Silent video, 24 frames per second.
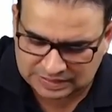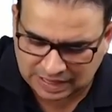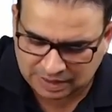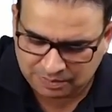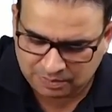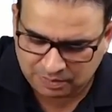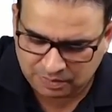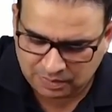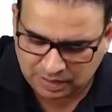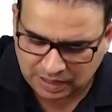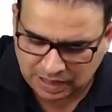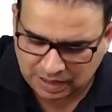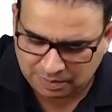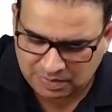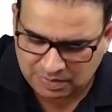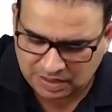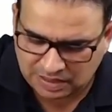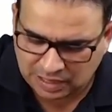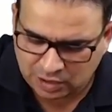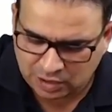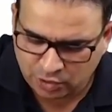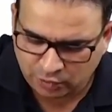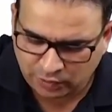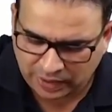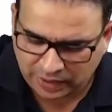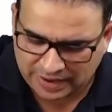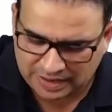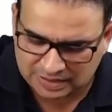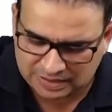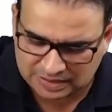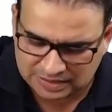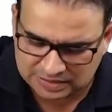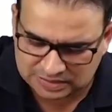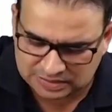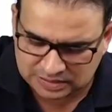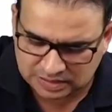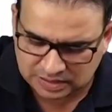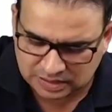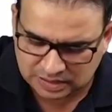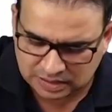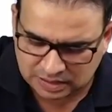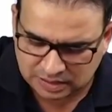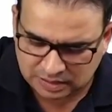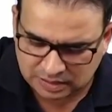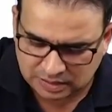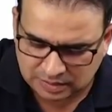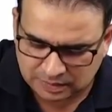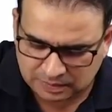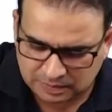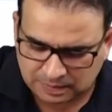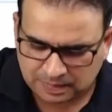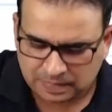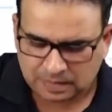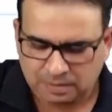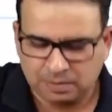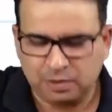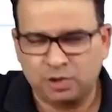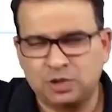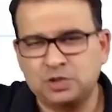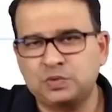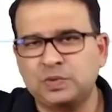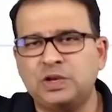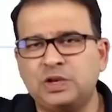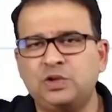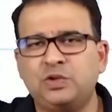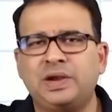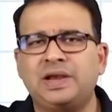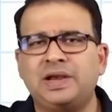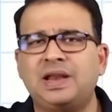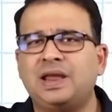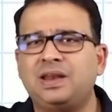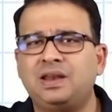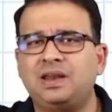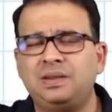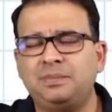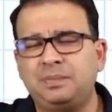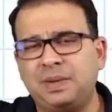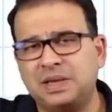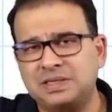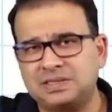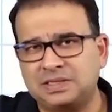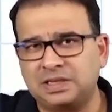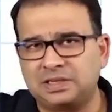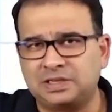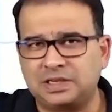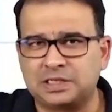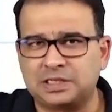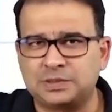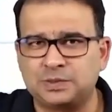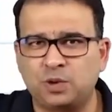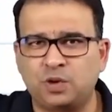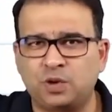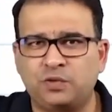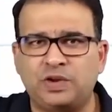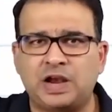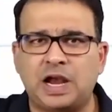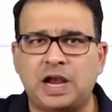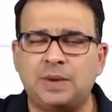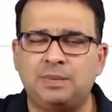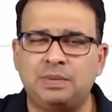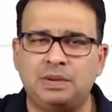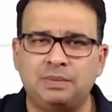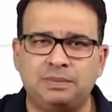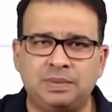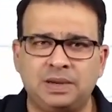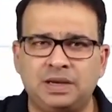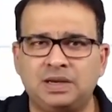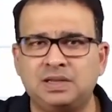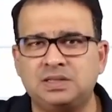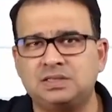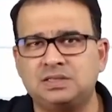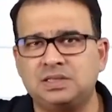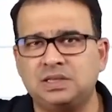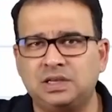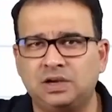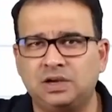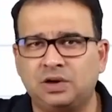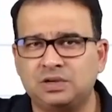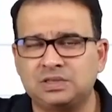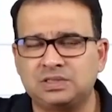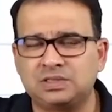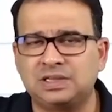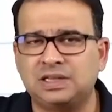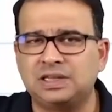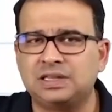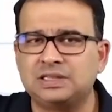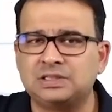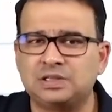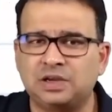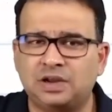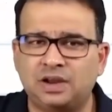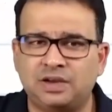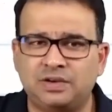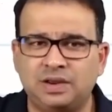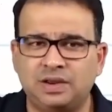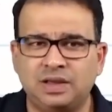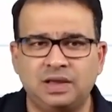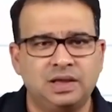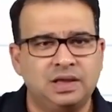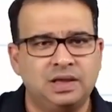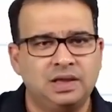I'm making you write this because when you read any basic textbook of anatomy, BDC or Snell's or any,